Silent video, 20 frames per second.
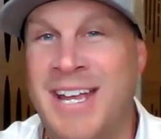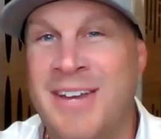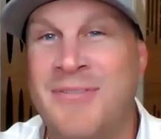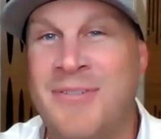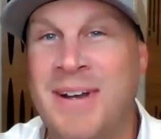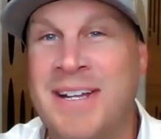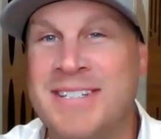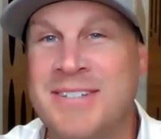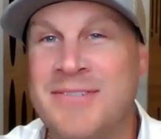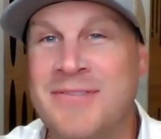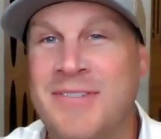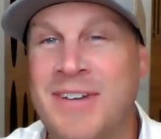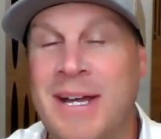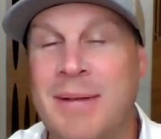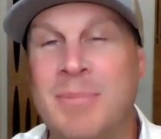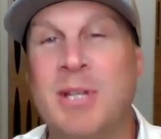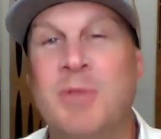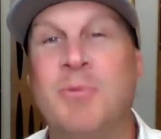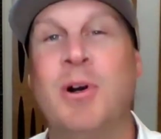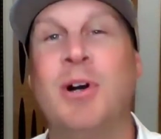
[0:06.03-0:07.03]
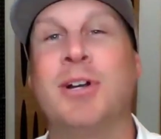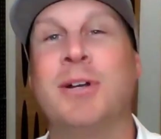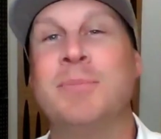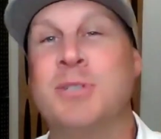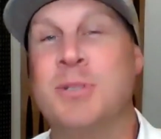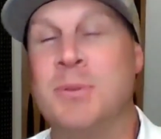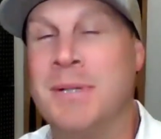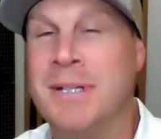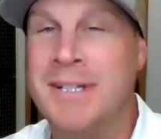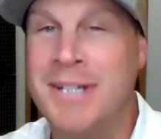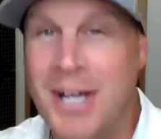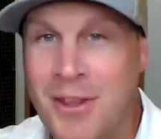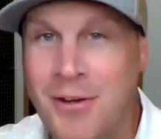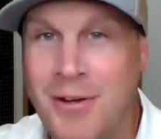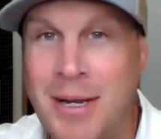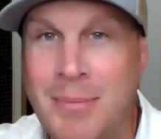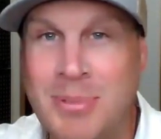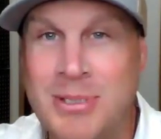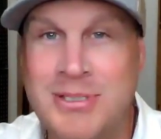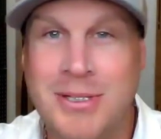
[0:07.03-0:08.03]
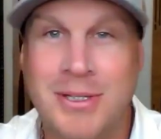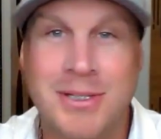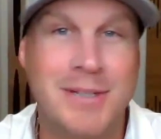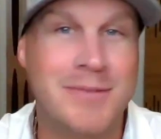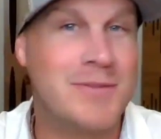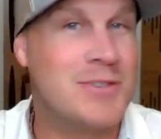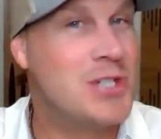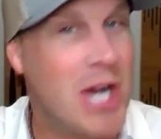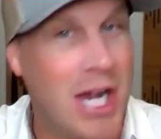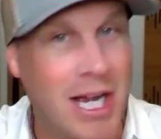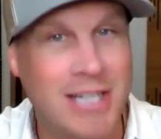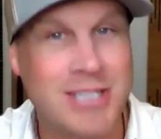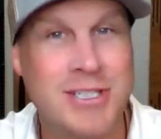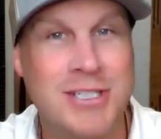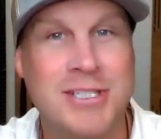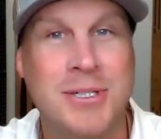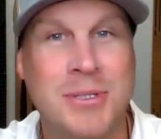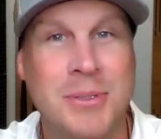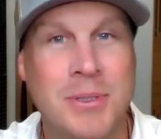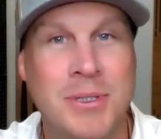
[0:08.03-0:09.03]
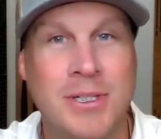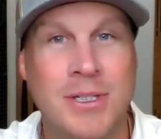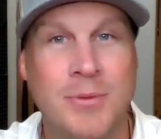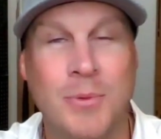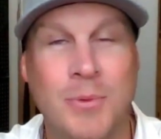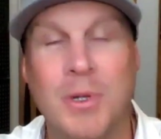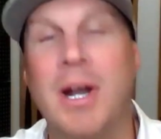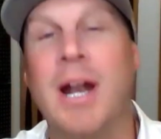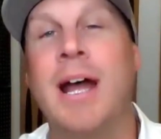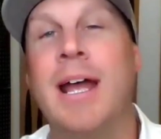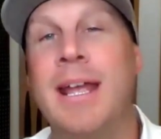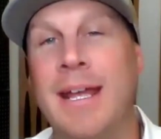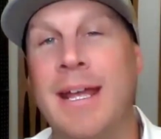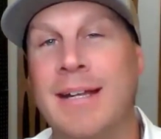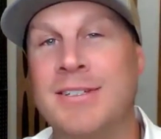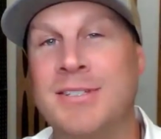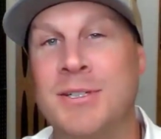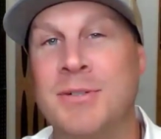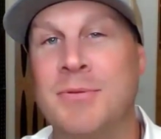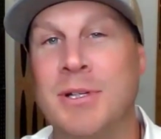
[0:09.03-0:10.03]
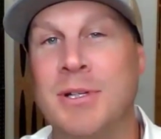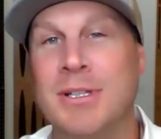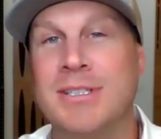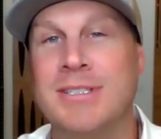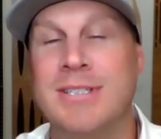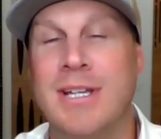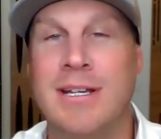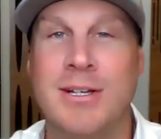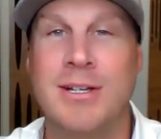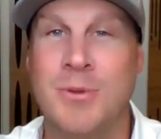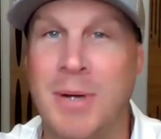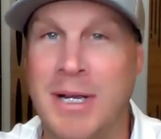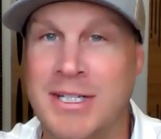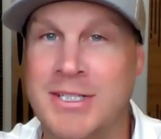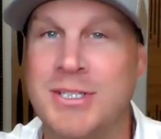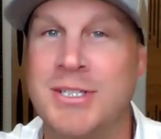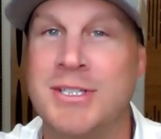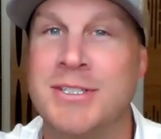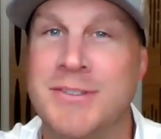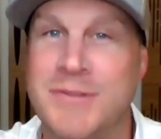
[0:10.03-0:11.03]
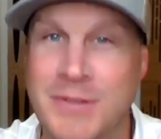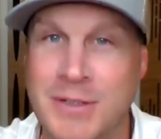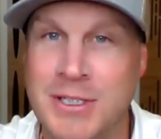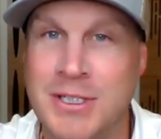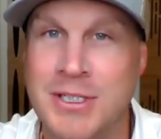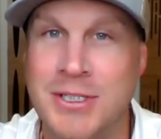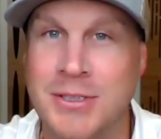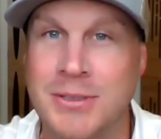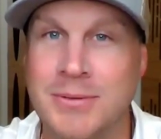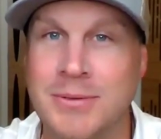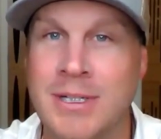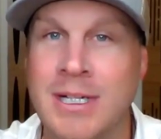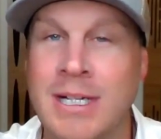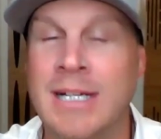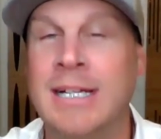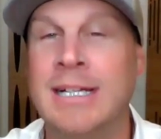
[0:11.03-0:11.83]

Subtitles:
Hey, friends and family, welcome to another episode of Josh's Corner, where I answer real estate questions for you.